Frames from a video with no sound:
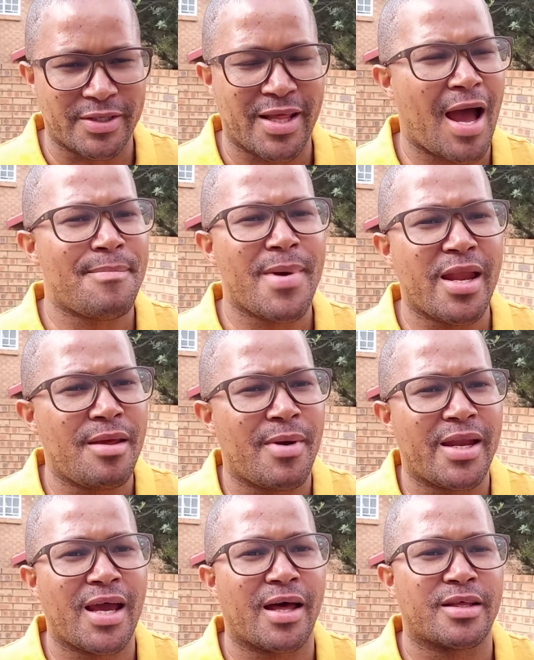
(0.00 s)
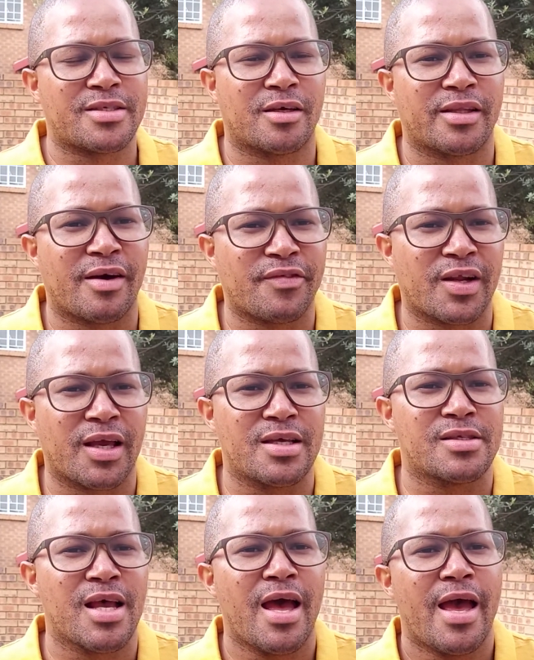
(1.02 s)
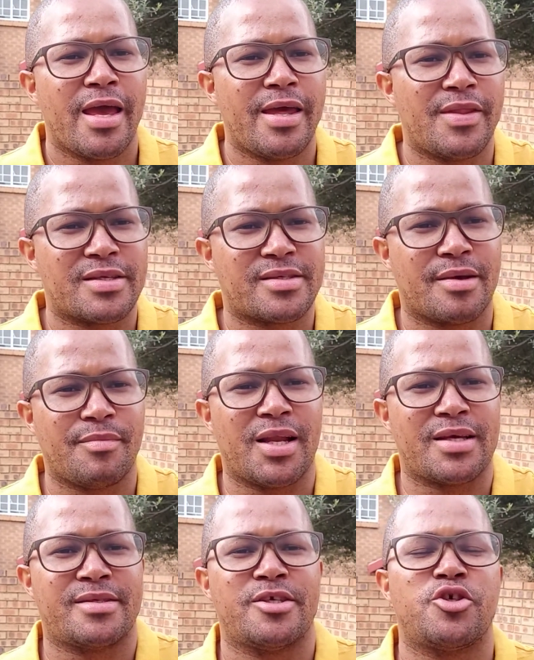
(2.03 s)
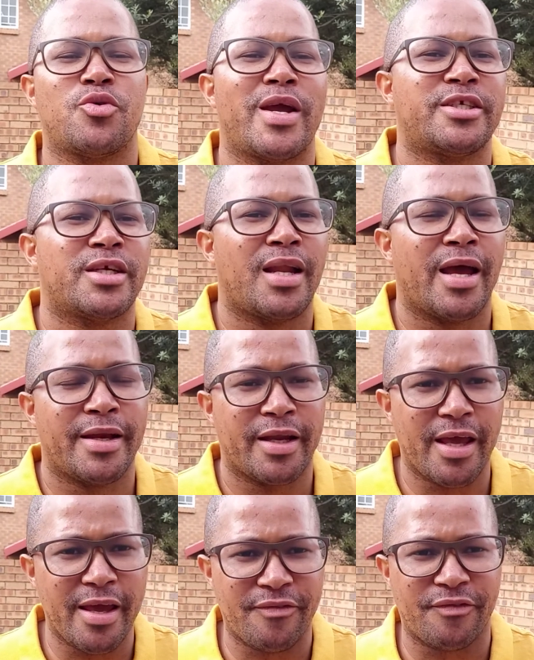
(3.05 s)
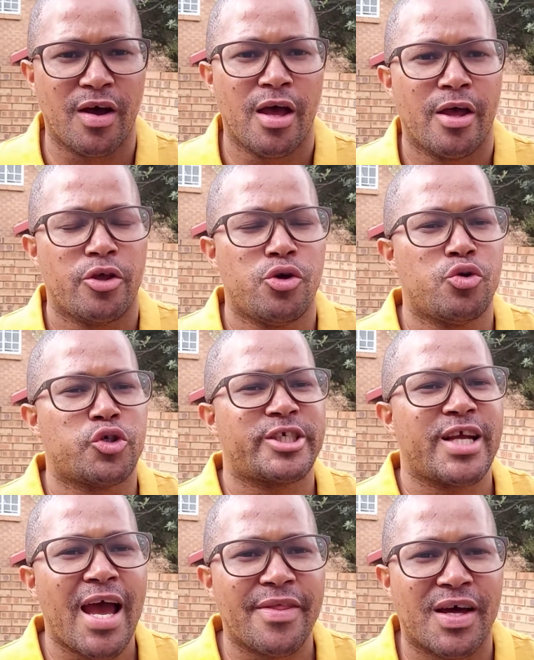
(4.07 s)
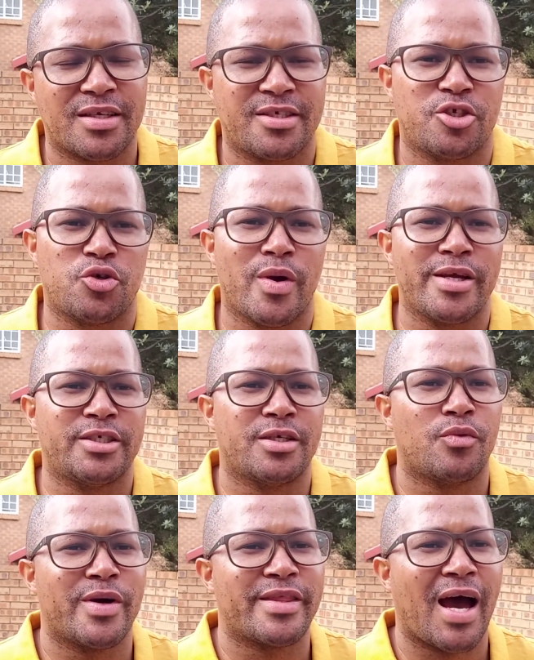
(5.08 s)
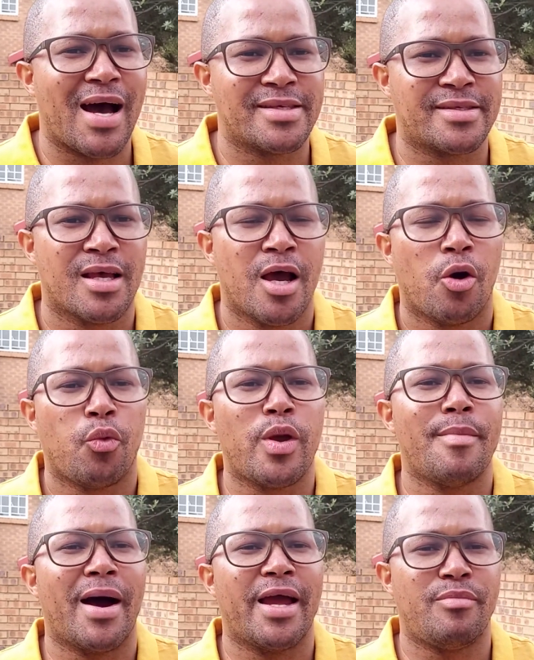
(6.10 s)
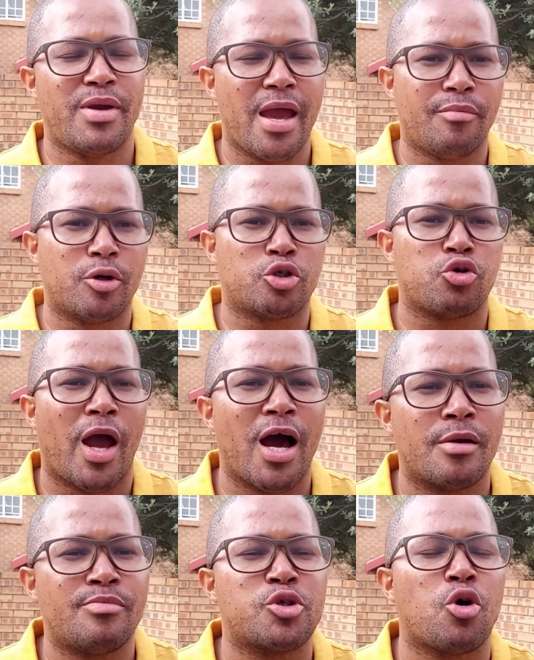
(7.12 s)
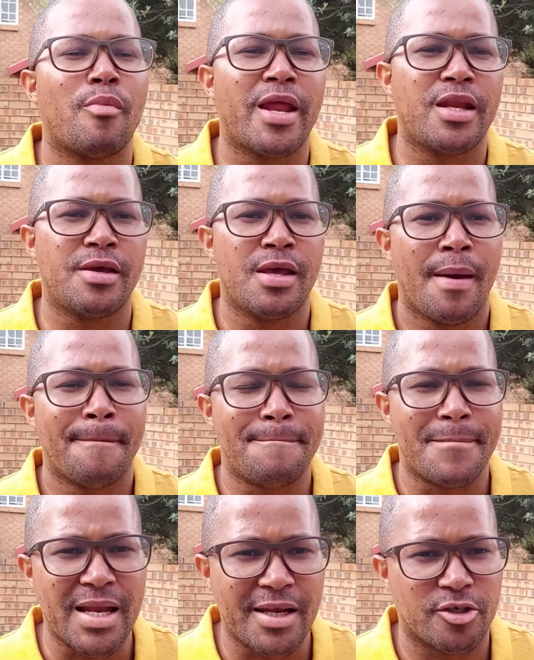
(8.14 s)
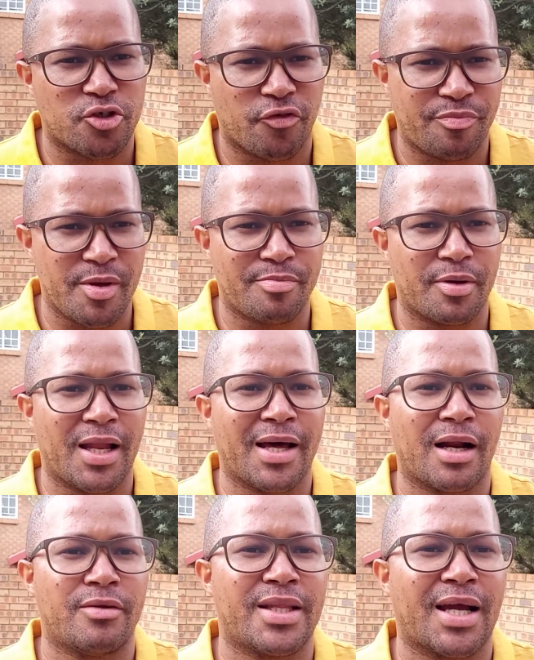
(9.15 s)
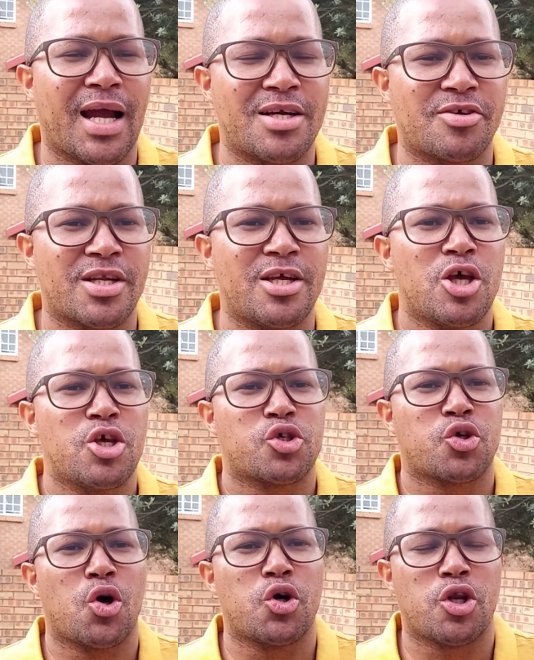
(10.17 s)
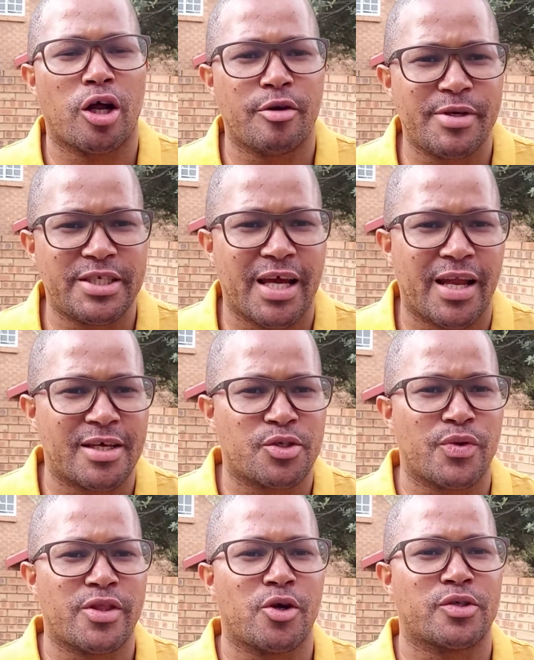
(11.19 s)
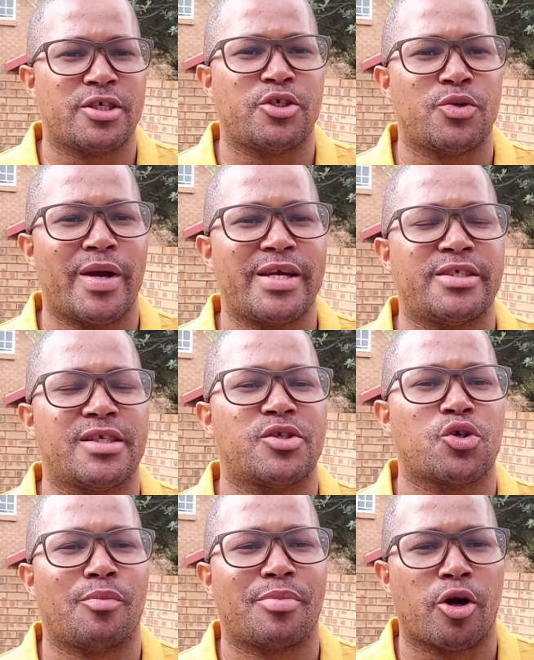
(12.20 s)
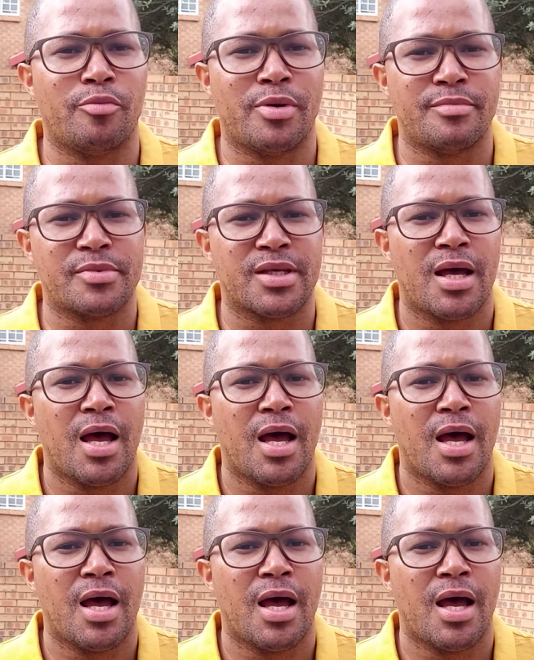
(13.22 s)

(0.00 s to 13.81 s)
There are many other South Africans in a similar situation. And if you share that situation with us, we might be able to help so many millions of people around the country. So don't be jealous with your situations or problems.